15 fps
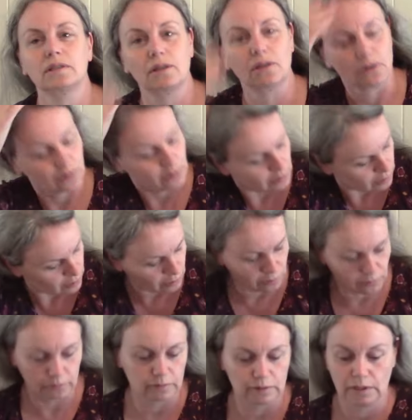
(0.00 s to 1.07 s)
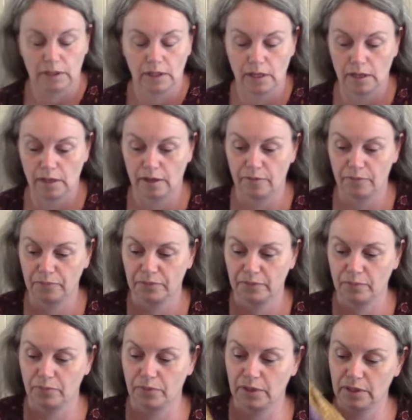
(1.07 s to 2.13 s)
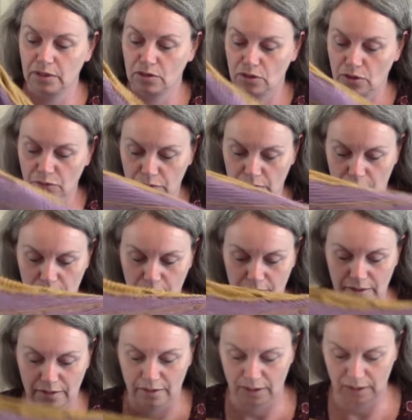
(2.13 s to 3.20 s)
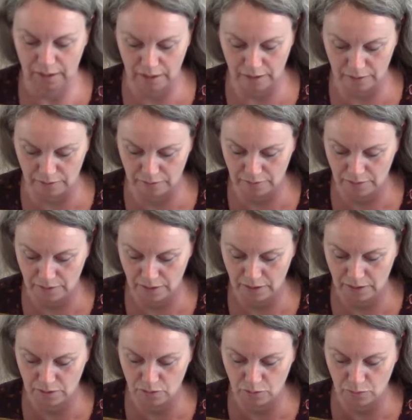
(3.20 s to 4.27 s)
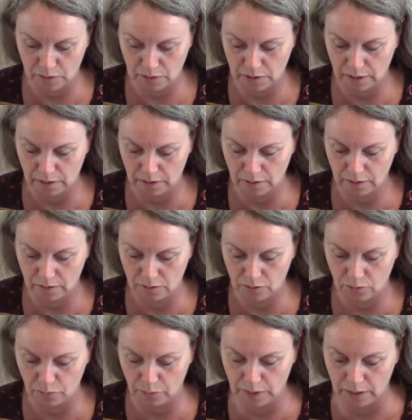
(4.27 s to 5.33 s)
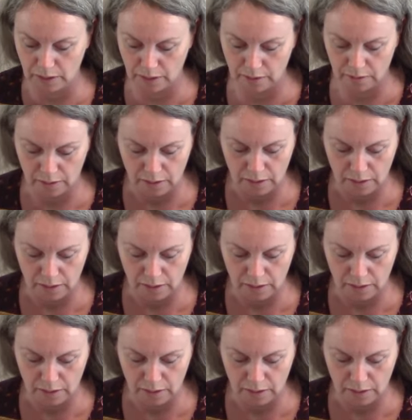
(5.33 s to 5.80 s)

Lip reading: a lot, but it's so nice, and it's almost like it could be,